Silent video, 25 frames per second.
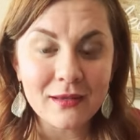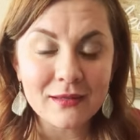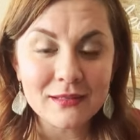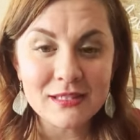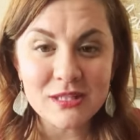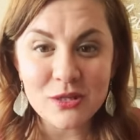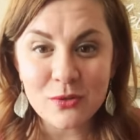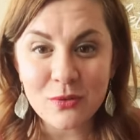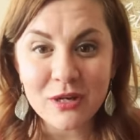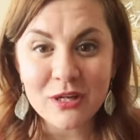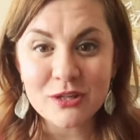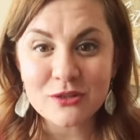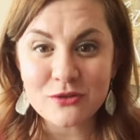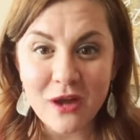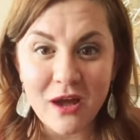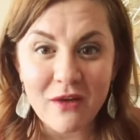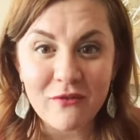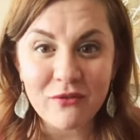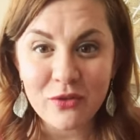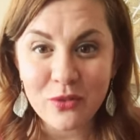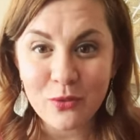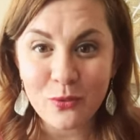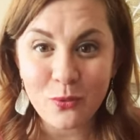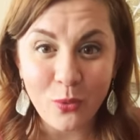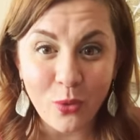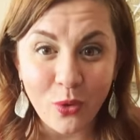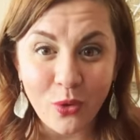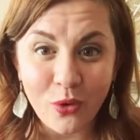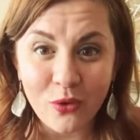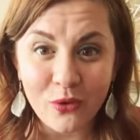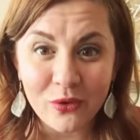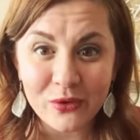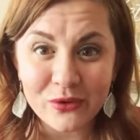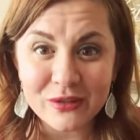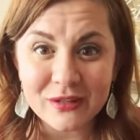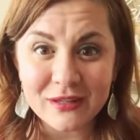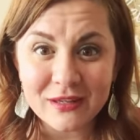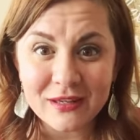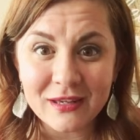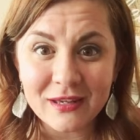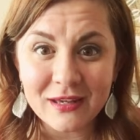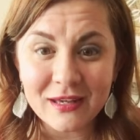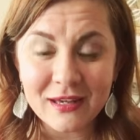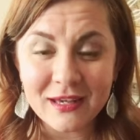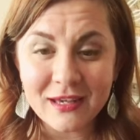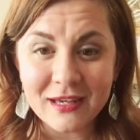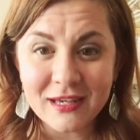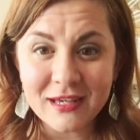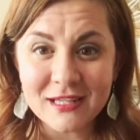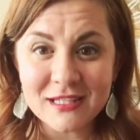Do you want to travel the world?
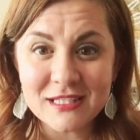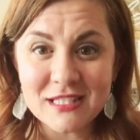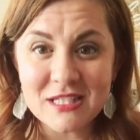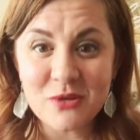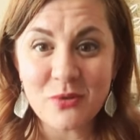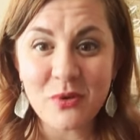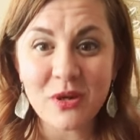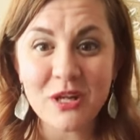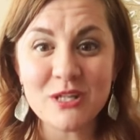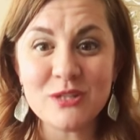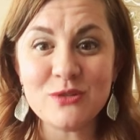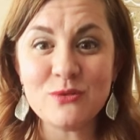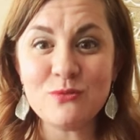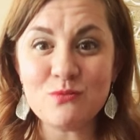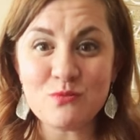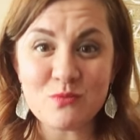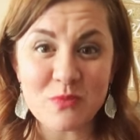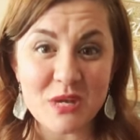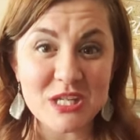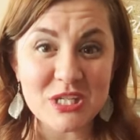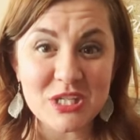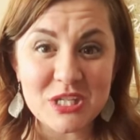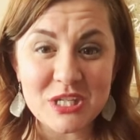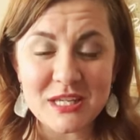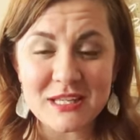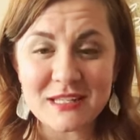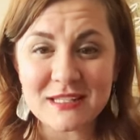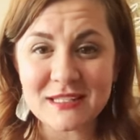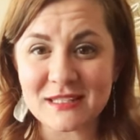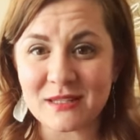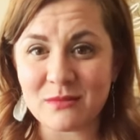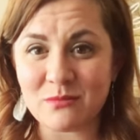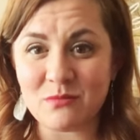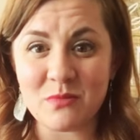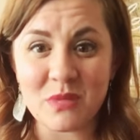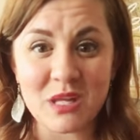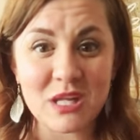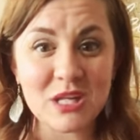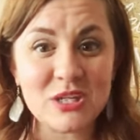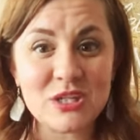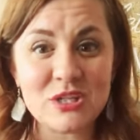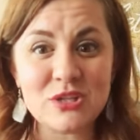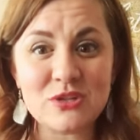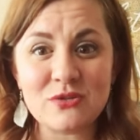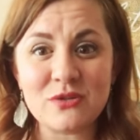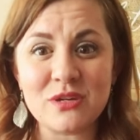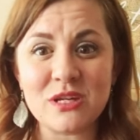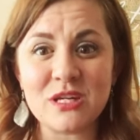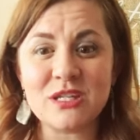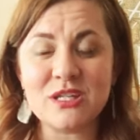Do you want to do missions and
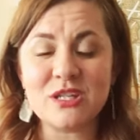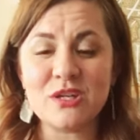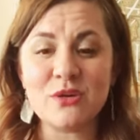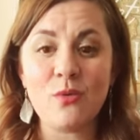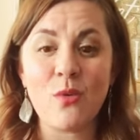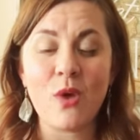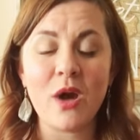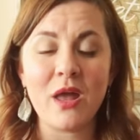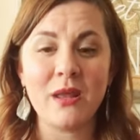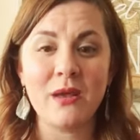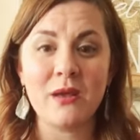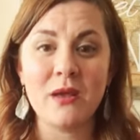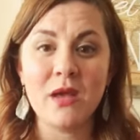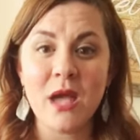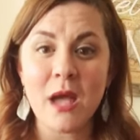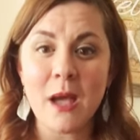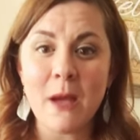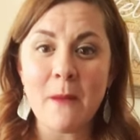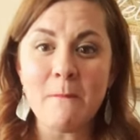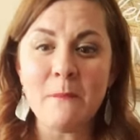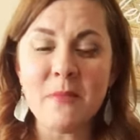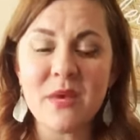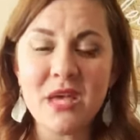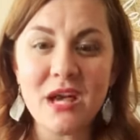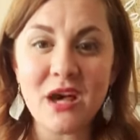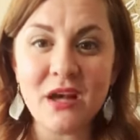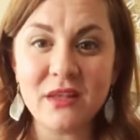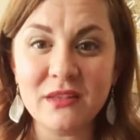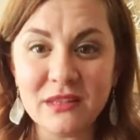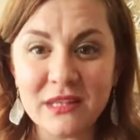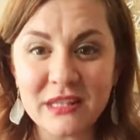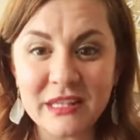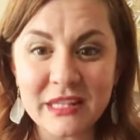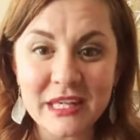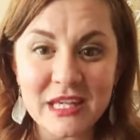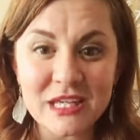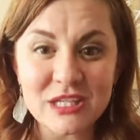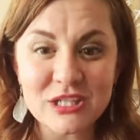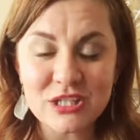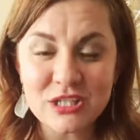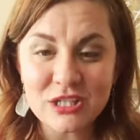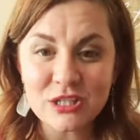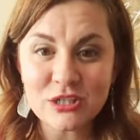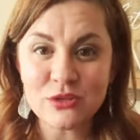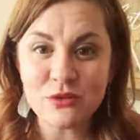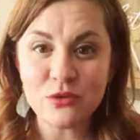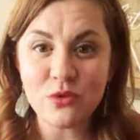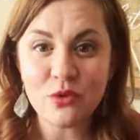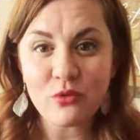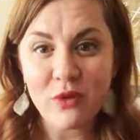ministry? Do you want to be unleashed to
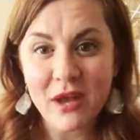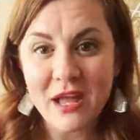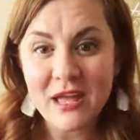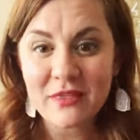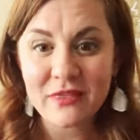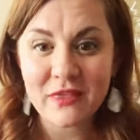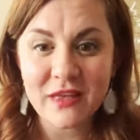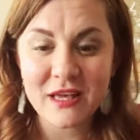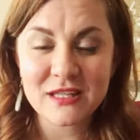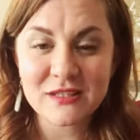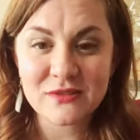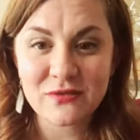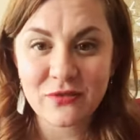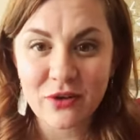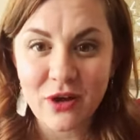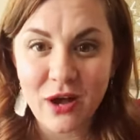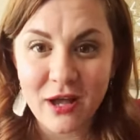do great things for